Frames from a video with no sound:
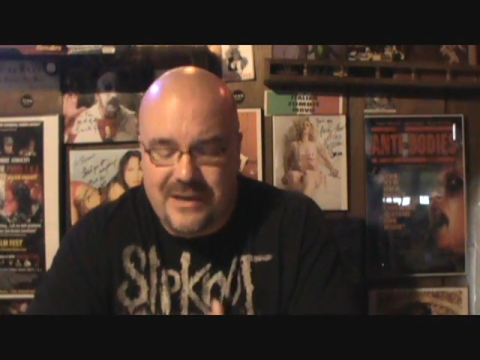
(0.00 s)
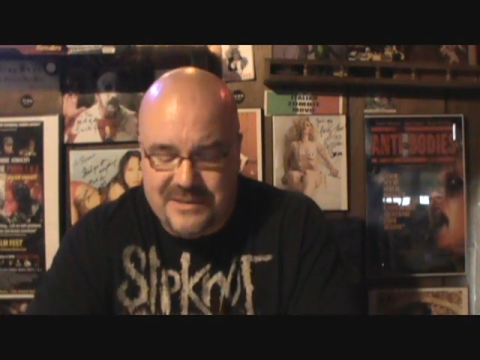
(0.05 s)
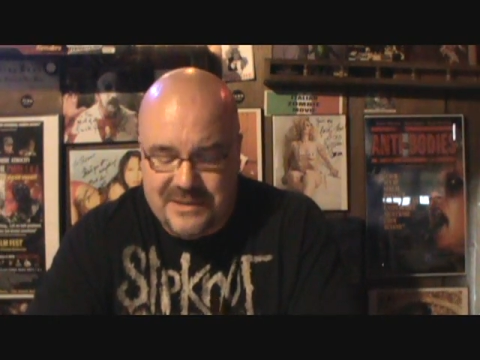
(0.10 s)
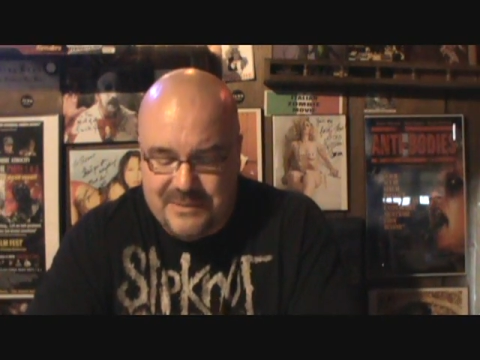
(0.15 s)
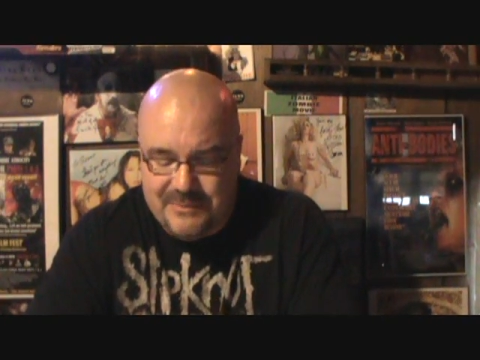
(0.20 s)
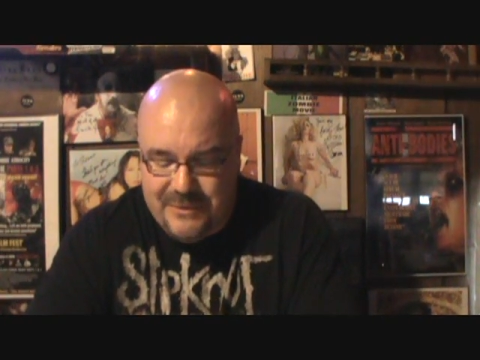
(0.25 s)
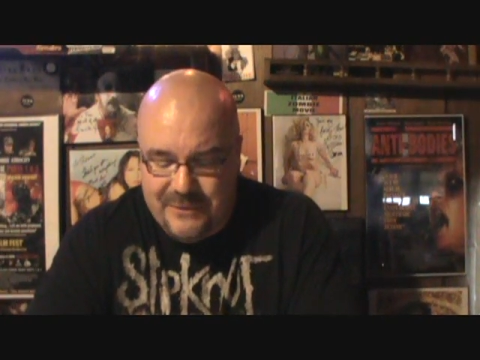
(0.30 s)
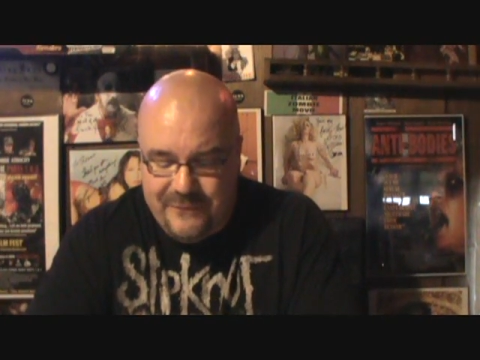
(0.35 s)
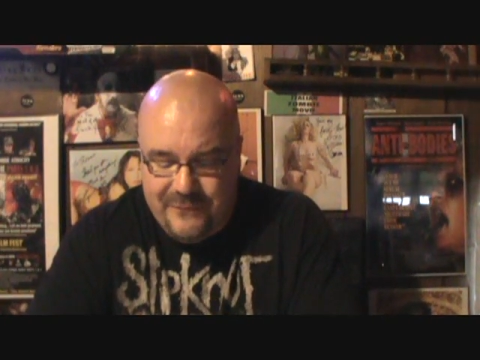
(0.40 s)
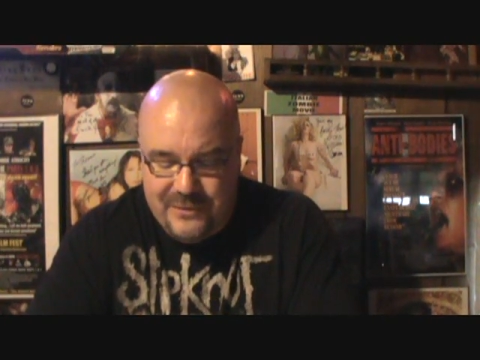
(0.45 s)

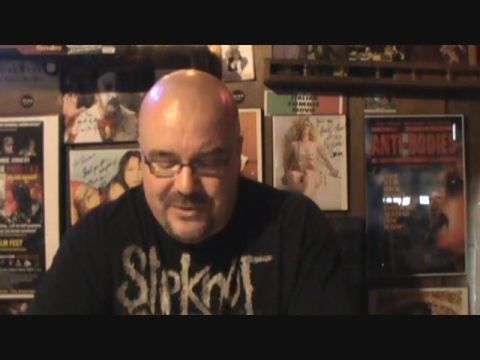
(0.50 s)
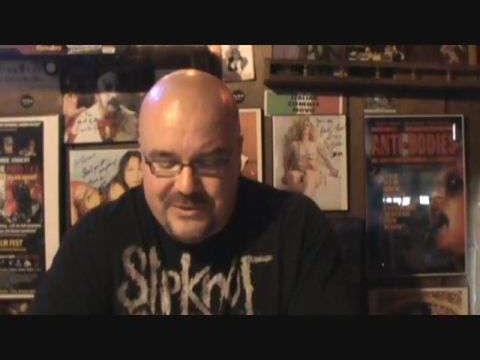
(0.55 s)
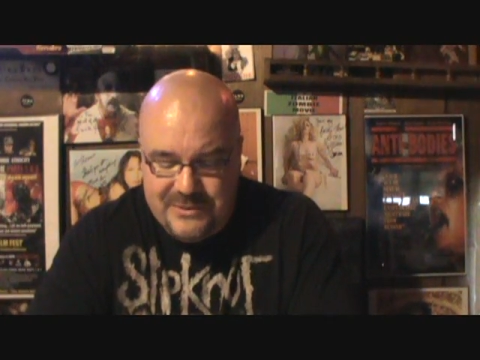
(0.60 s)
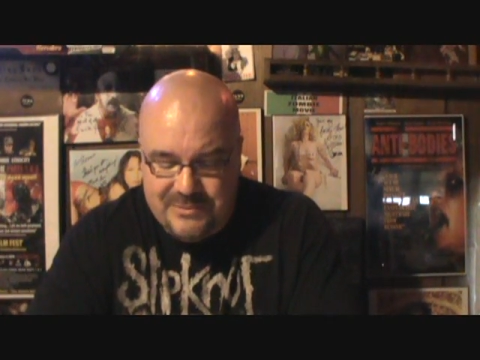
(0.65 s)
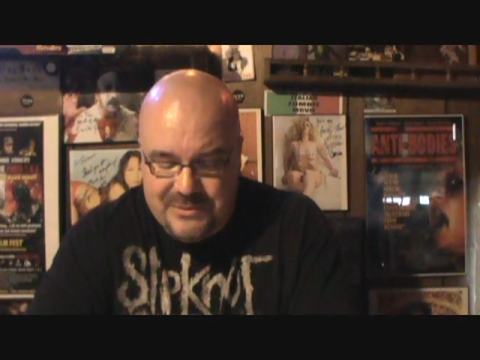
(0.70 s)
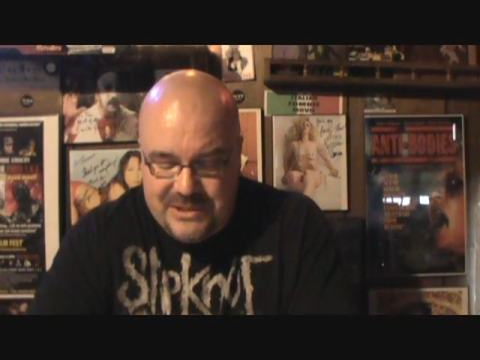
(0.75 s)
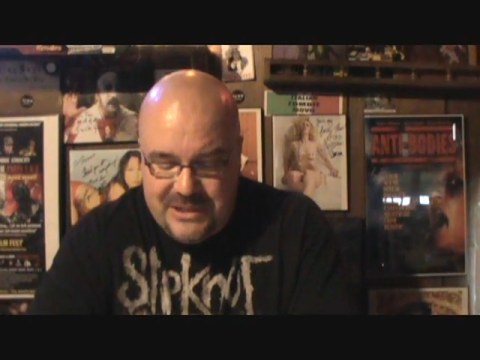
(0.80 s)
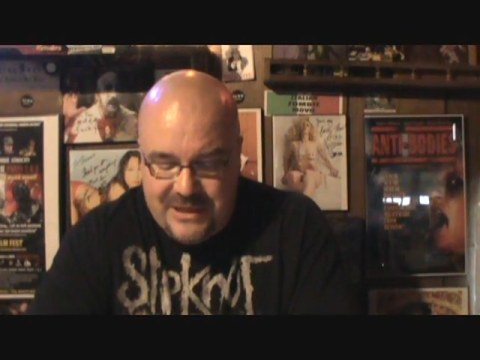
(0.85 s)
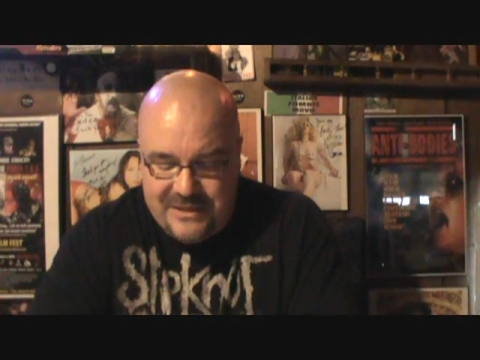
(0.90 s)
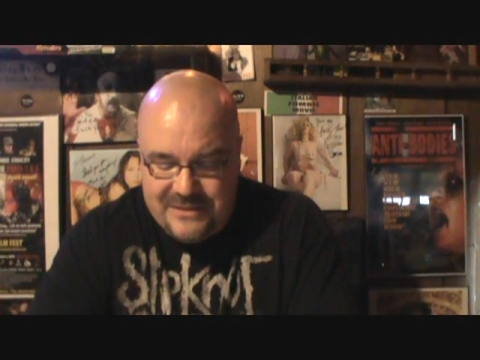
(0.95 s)
Some of the
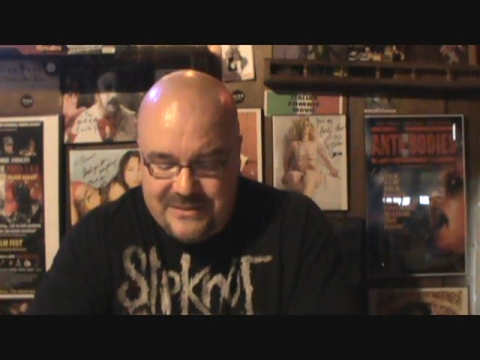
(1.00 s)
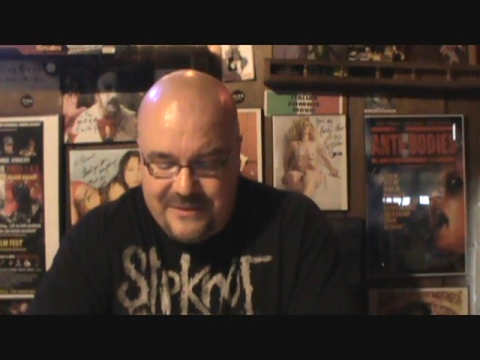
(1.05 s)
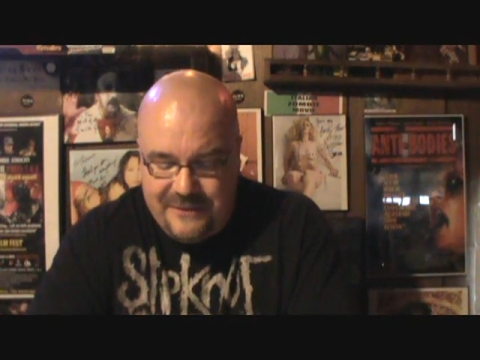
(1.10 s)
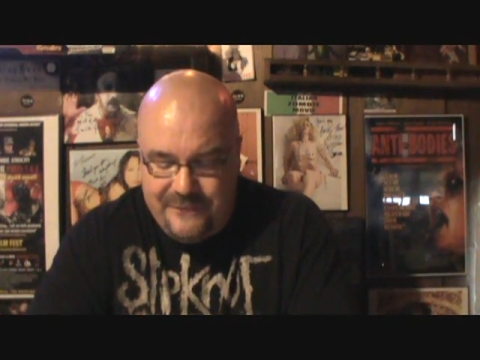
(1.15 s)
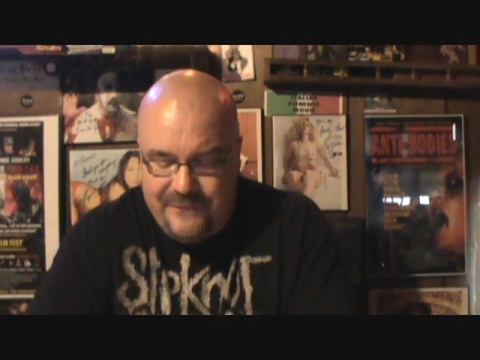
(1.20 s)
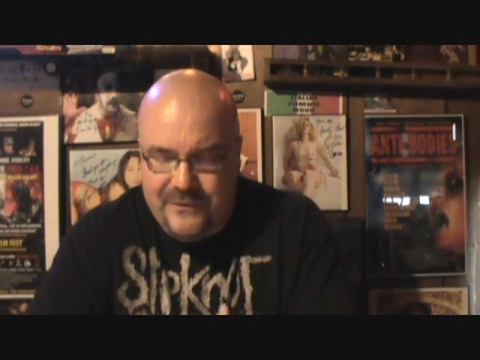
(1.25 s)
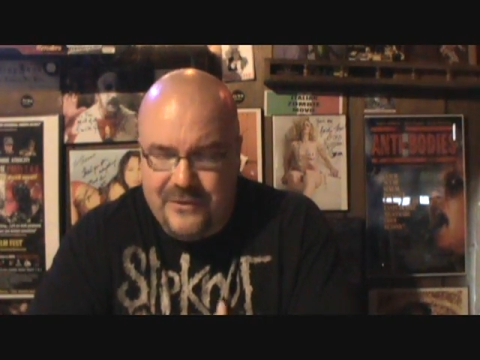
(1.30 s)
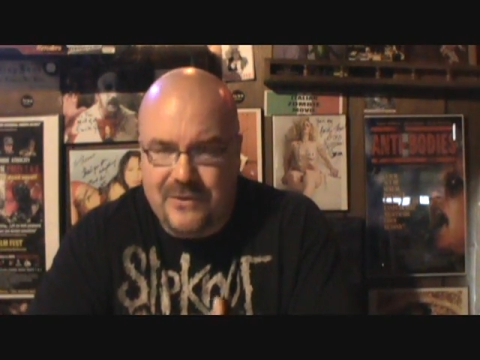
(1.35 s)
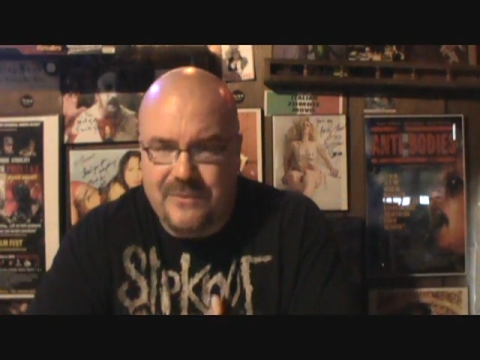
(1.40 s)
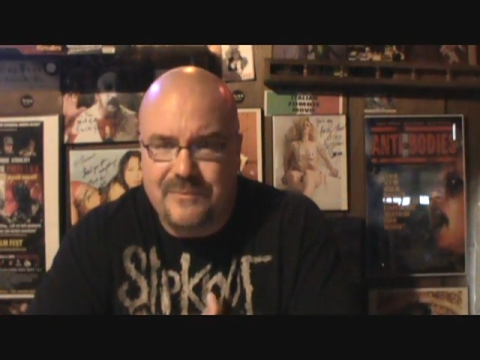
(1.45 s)
footage was actually
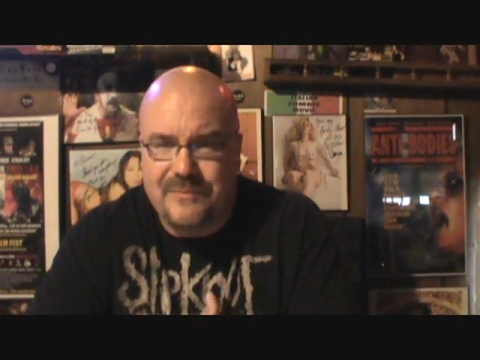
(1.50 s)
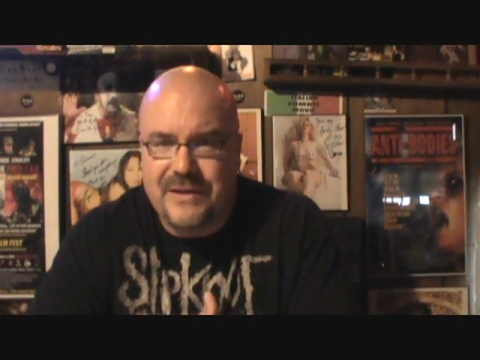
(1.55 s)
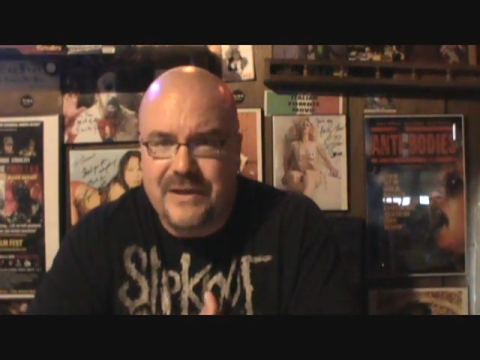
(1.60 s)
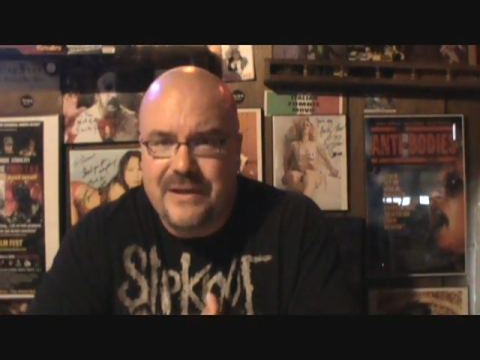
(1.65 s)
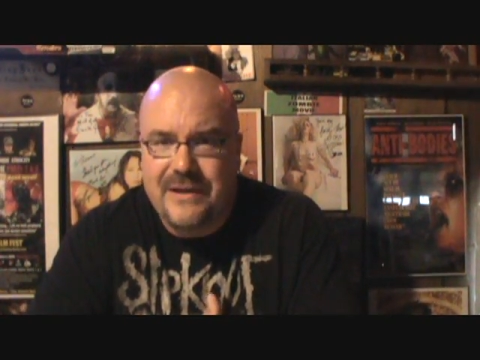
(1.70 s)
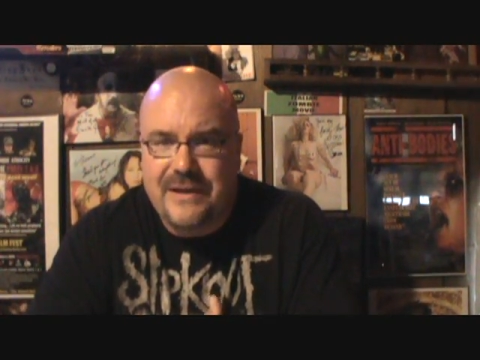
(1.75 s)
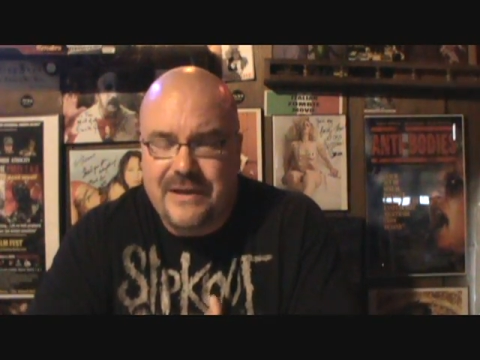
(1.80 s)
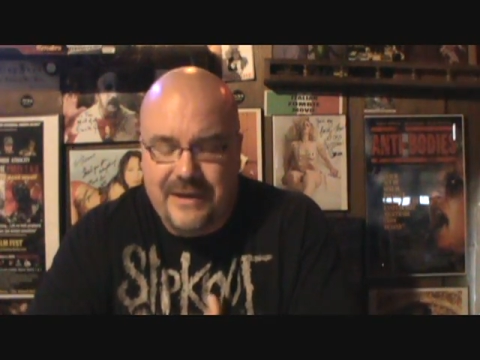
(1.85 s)
filmed